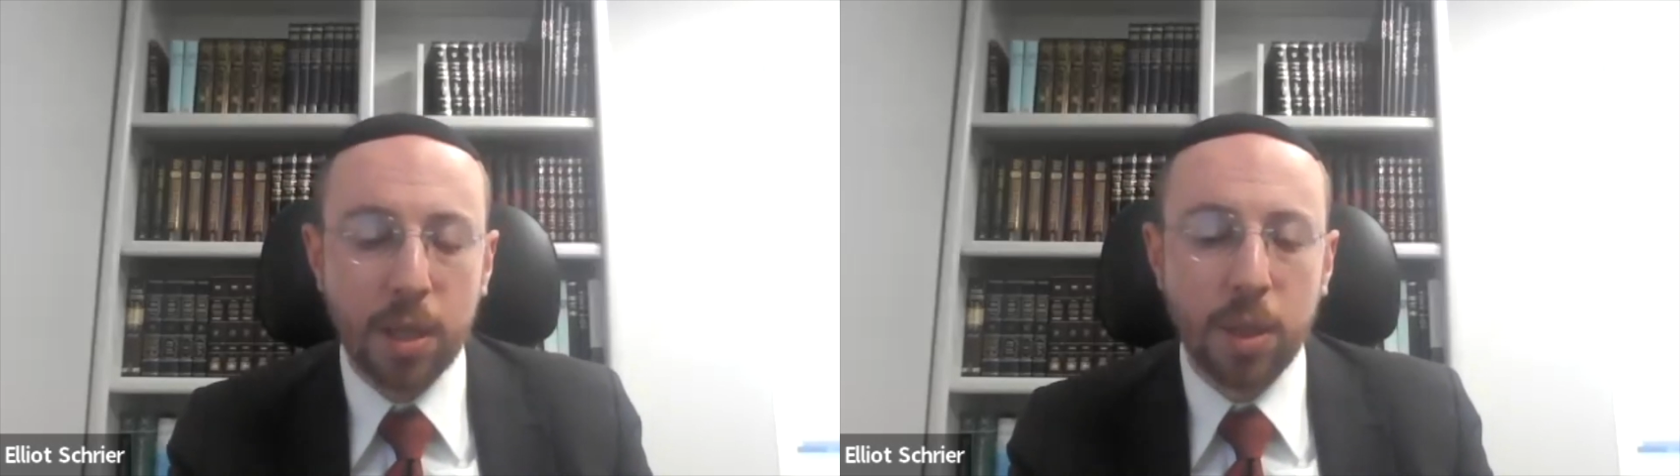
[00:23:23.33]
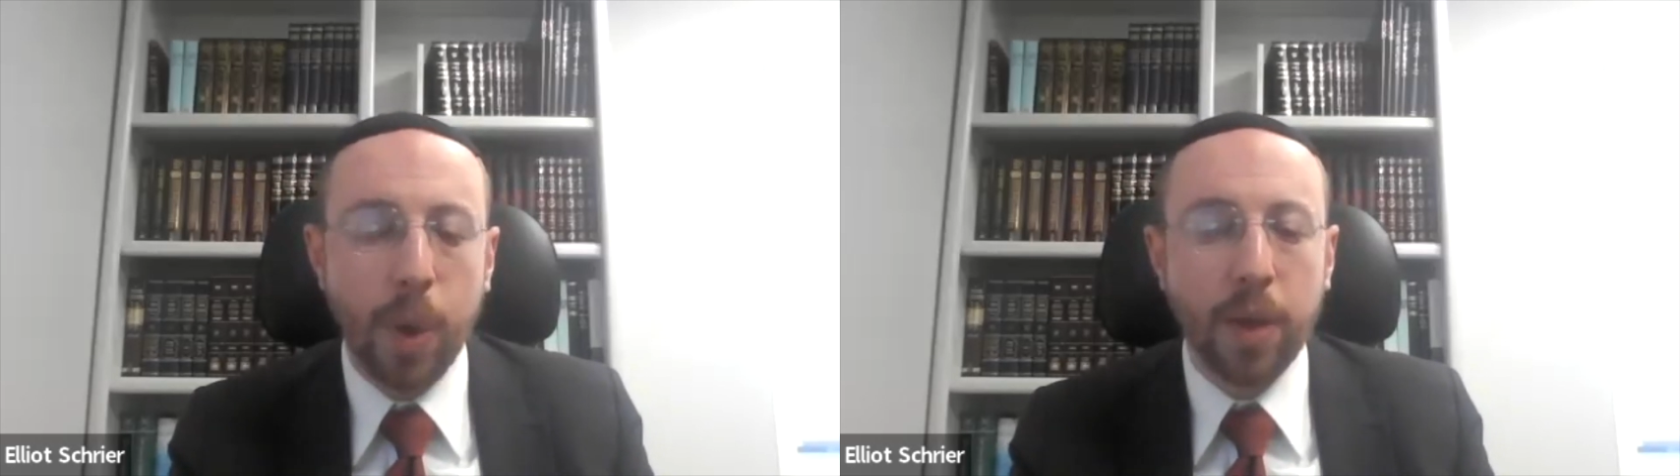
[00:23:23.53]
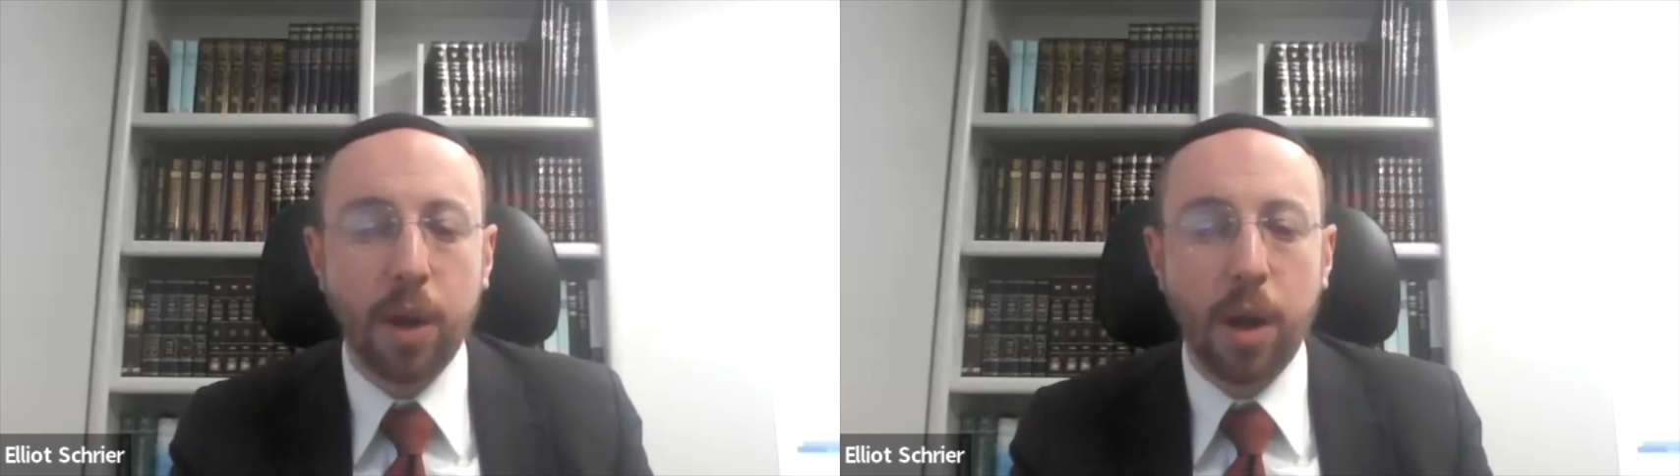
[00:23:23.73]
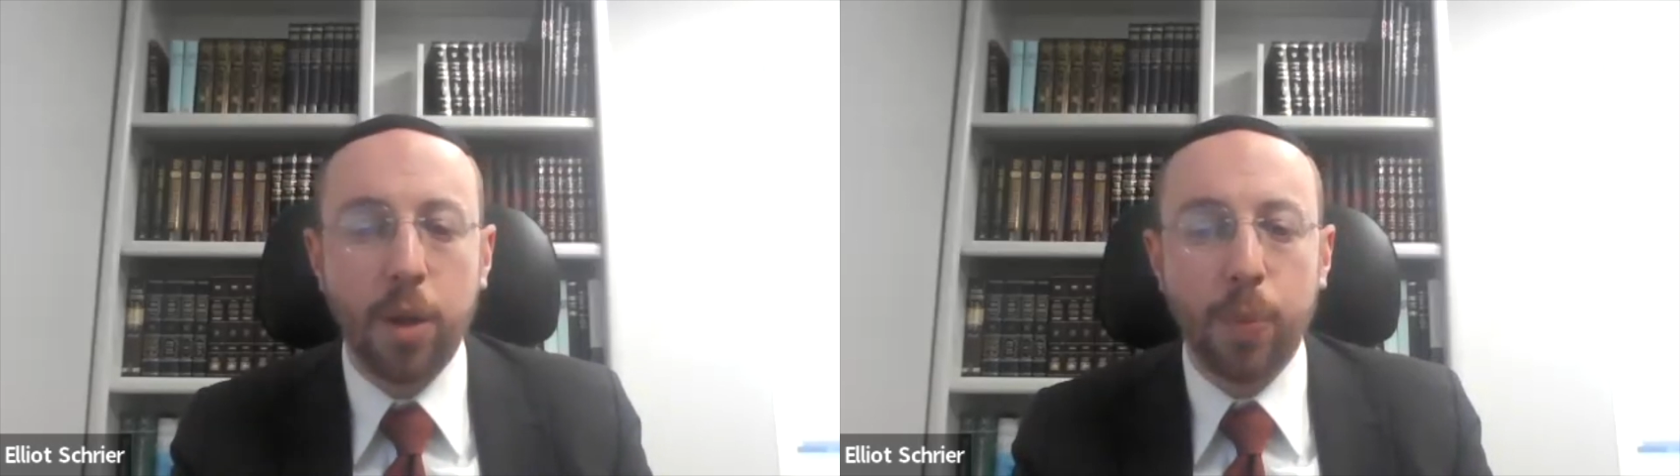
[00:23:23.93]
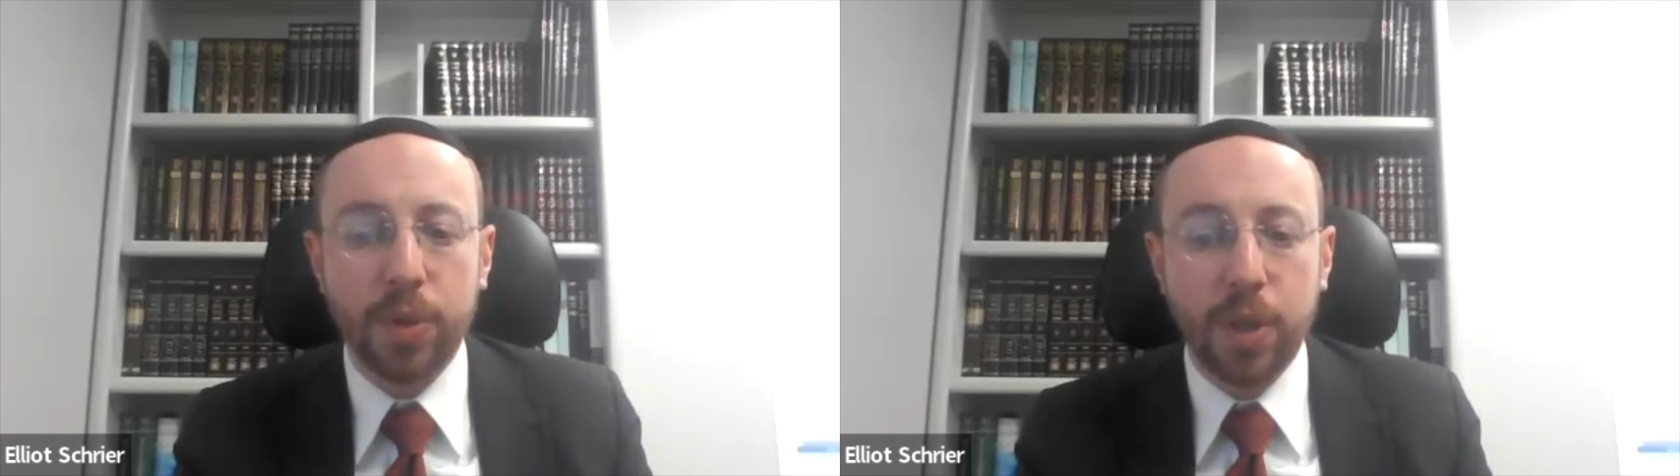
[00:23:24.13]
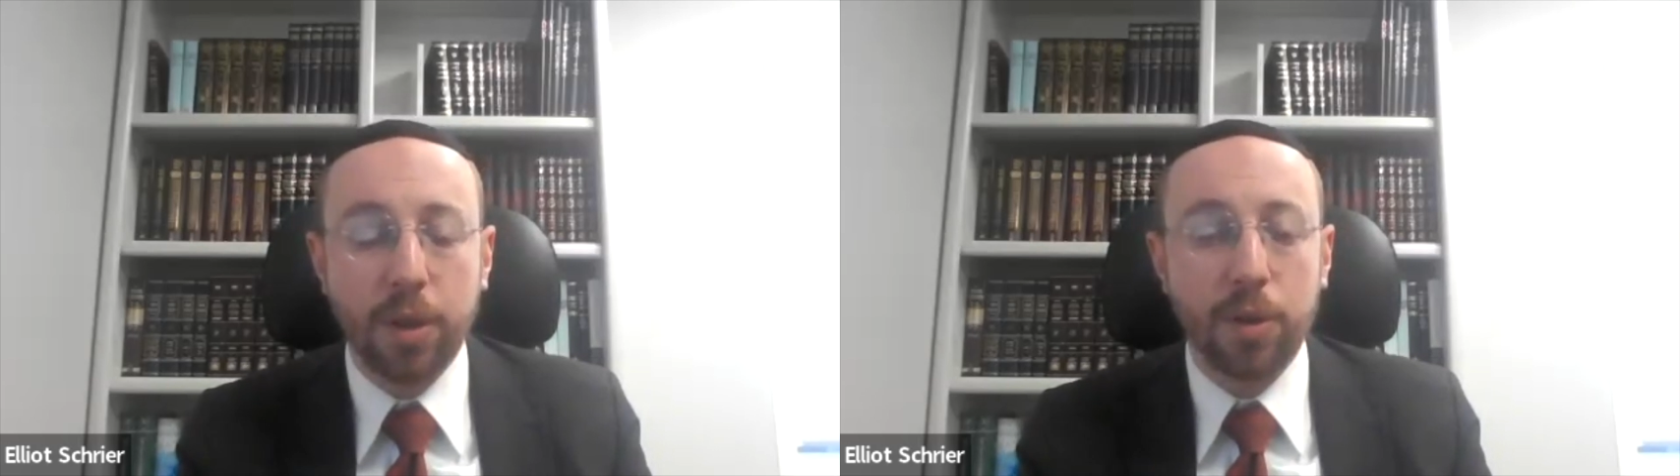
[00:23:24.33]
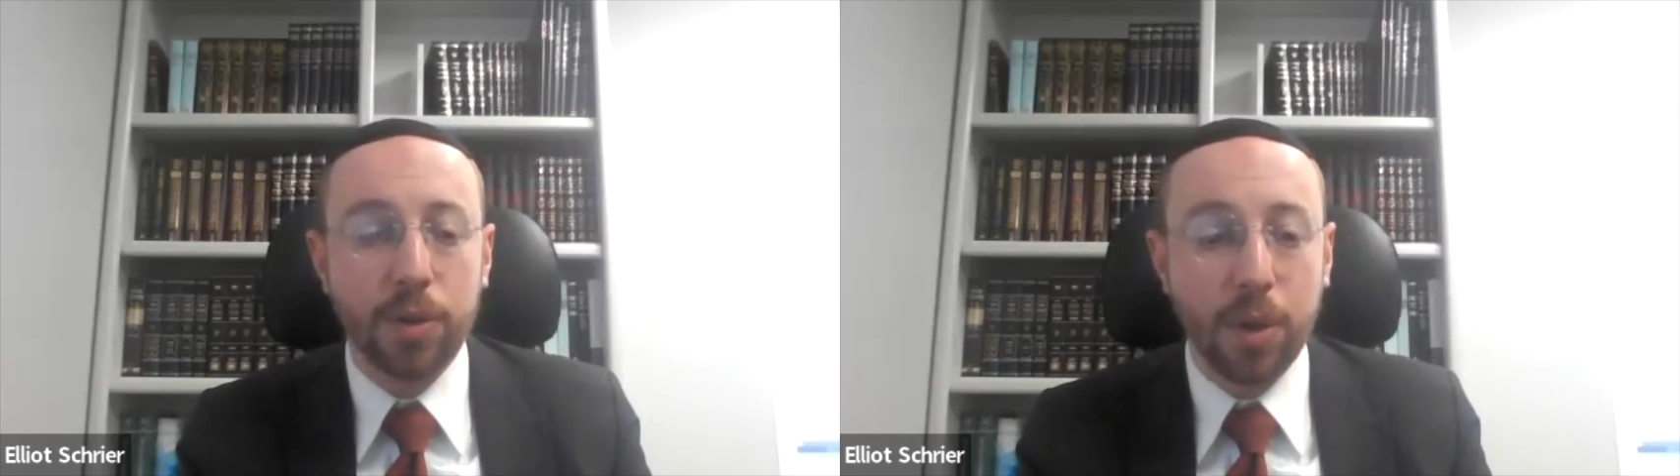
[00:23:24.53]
depending on the particular